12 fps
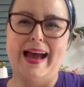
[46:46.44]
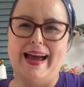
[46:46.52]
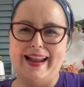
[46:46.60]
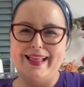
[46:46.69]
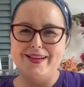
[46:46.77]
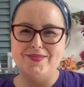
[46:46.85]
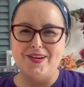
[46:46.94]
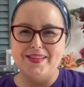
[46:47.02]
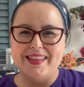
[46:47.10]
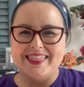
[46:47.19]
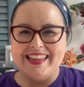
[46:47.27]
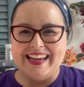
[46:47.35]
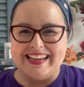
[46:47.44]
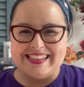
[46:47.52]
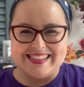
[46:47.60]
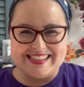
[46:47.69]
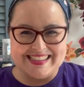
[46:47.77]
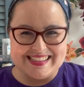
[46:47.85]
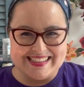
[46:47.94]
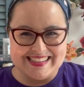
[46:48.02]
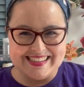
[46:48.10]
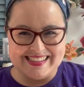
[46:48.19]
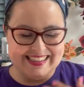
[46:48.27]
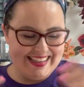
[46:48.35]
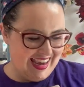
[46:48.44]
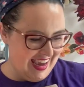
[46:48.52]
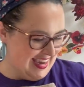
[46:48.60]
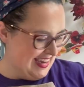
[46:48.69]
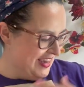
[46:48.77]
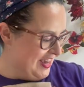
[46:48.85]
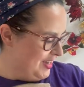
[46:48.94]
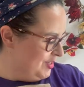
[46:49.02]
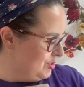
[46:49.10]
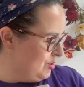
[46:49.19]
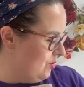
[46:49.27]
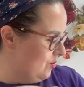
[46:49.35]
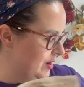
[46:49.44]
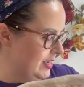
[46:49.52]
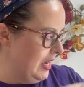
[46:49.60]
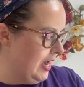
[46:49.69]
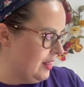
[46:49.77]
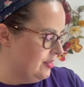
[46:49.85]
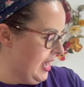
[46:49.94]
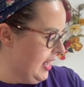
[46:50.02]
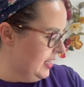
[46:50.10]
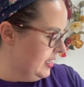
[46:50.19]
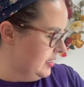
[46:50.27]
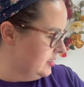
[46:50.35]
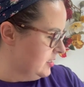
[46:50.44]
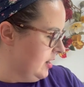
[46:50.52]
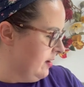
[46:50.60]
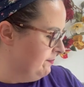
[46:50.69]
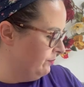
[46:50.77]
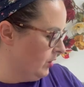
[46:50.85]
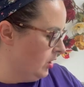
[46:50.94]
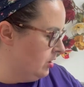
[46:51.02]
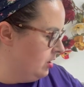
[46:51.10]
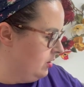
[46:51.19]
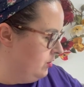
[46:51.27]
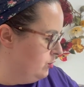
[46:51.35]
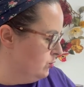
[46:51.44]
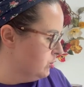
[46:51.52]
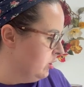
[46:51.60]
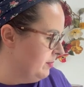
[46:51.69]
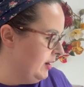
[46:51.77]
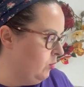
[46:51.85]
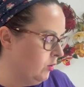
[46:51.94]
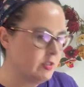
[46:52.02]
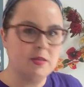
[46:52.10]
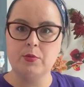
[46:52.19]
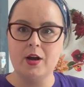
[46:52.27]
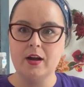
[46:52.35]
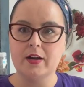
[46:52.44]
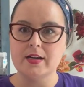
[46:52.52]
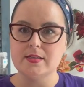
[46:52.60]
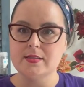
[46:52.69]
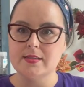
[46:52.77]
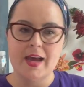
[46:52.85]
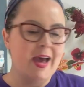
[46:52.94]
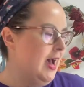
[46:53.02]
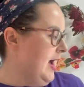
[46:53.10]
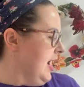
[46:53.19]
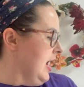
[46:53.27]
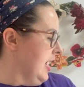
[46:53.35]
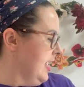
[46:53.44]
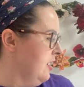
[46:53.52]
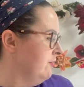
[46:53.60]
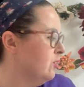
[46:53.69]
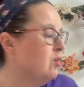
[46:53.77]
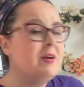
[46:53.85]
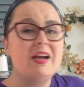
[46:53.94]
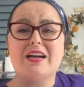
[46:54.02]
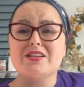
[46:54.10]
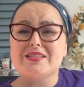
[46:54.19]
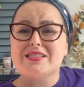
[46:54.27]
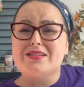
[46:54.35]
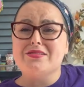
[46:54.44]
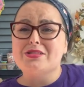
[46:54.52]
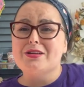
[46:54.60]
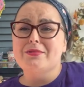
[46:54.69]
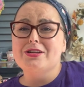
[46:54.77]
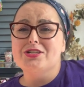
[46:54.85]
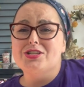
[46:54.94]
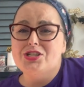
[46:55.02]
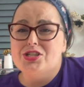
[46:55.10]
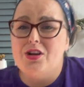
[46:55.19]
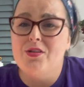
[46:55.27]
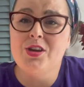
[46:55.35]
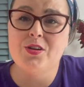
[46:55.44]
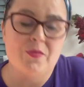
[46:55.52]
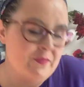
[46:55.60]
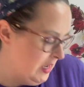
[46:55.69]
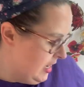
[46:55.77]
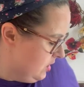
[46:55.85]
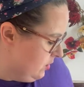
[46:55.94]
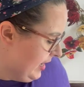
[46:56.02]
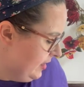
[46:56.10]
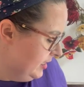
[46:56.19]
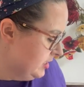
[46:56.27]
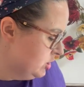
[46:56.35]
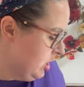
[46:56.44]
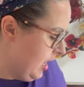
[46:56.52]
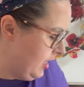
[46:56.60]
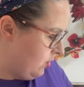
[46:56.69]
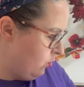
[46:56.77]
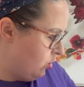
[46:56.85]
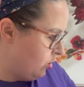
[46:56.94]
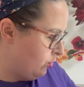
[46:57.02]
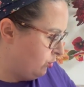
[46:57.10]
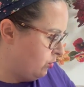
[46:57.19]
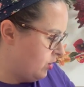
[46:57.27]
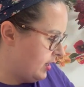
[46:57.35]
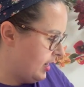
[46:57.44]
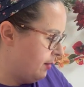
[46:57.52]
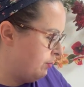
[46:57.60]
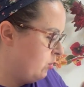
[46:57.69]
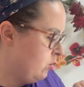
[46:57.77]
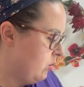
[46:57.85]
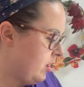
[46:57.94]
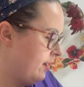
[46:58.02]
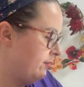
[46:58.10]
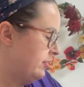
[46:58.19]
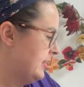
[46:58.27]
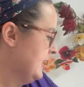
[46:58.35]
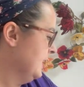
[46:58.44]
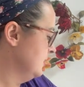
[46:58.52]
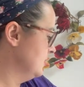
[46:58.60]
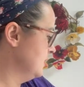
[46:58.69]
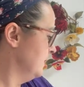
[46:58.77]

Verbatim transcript: and I love all the things. Yay. So yeah, that is, um, those are my works in progress. I have, oh my gosh, still so much to show you. Okay. Let's talk. We'll go through a couple of things